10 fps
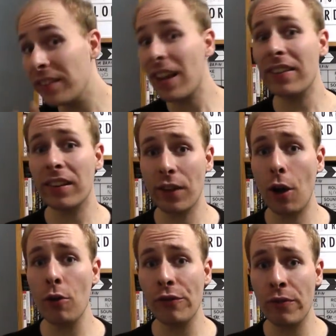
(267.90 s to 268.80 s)
sets the
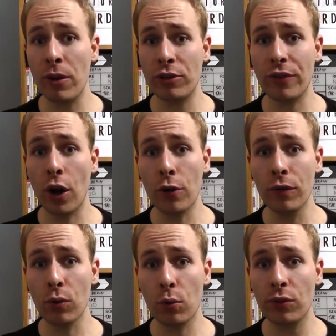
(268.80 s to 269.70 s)
tone for much of
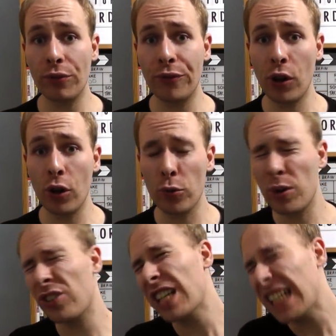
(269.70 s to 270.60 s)
Overlord to follow,
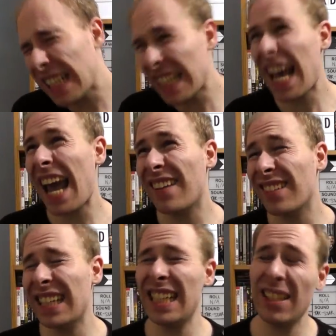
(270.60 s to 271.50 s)
which,
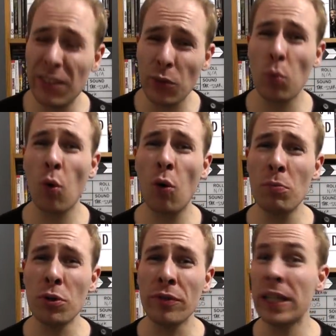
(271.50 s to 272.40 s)
yes, it is a war
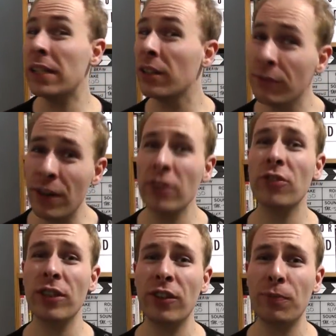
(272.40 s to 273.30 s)
movie,
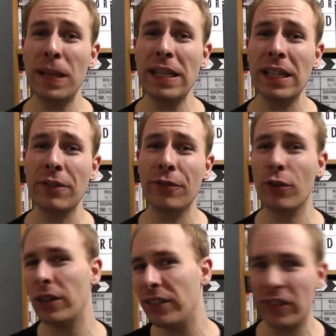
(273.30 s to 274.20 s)
conventionally speaking, for
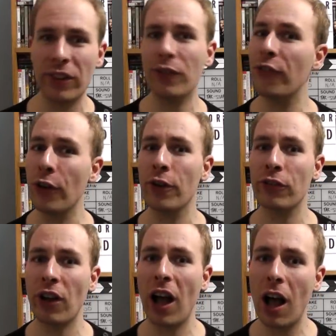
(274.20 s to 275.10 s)
at least its
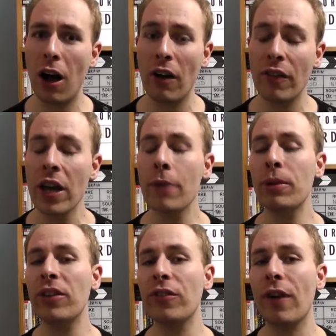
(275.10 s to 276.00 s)
first half,
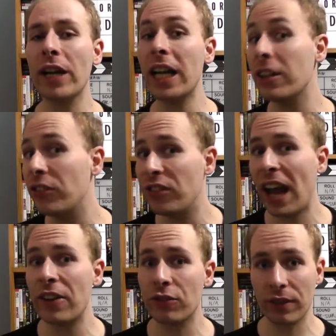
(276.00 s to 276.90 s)
but it's a very
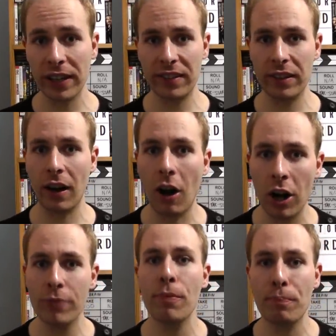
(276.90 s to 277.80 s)
exaggerated and
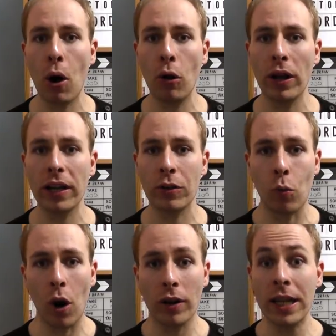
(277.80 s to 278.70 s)
hyperbolic
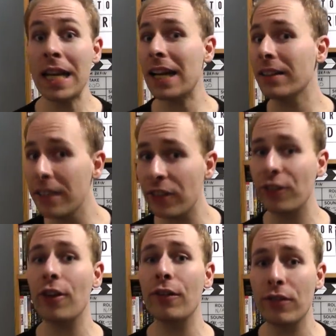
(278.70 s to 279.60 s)
one, and this
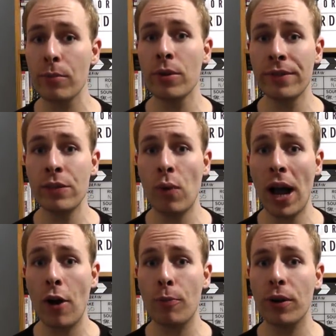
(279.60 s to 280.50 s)
serves the movie
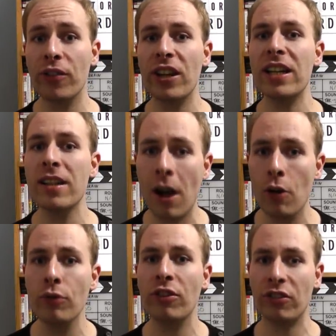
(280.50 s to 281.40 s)
well because it
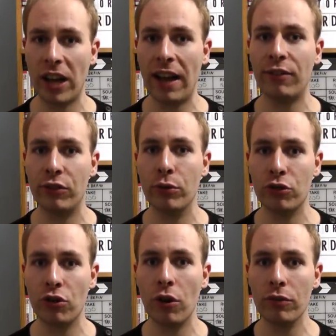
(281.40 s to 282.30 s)
knows it's going to have to do a
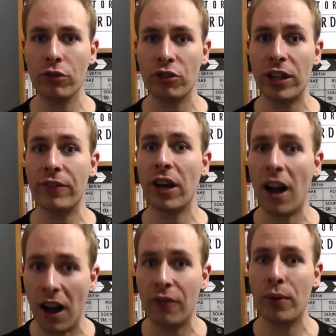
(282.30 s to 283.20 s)
genre shift
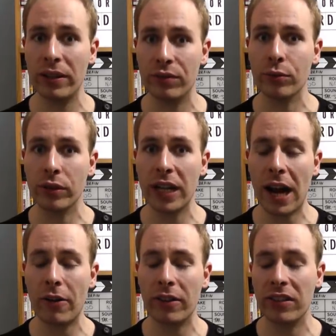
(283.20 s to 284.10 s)
halfway through the
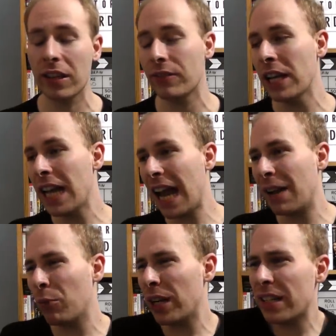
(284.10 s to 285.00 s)
narrative,
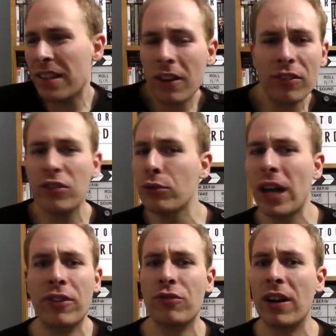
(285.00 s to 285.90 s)
and when it does do
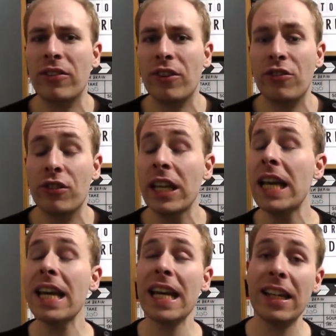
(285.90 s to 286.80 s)
that transition,
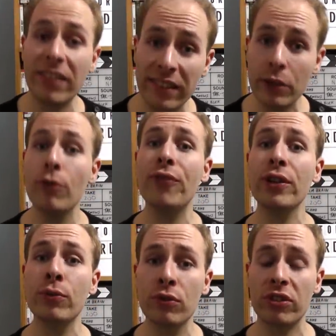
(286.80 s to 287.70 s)
it still
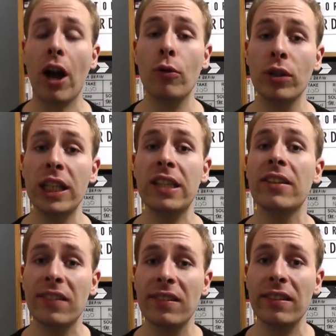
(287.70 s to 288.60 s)
feels tonally
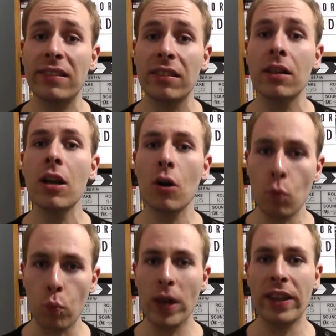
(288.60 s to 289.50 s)
consistent
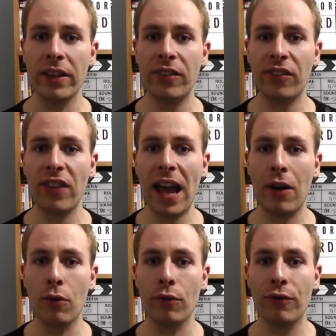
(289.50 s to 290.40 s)
with
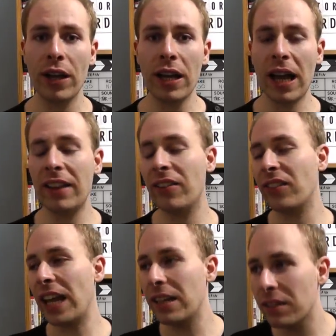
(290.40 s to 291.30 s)
itself. At the
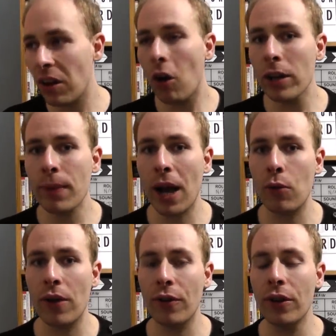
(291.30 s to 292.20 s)
same time,
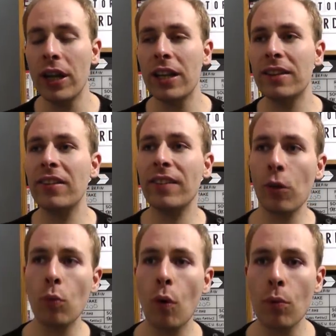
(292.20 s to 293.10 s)
however, this is
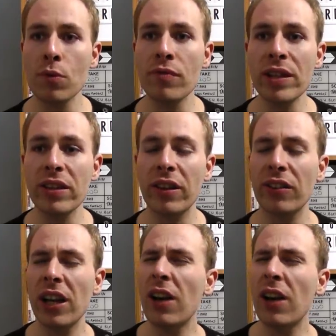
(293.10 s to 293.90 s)
a war movie that is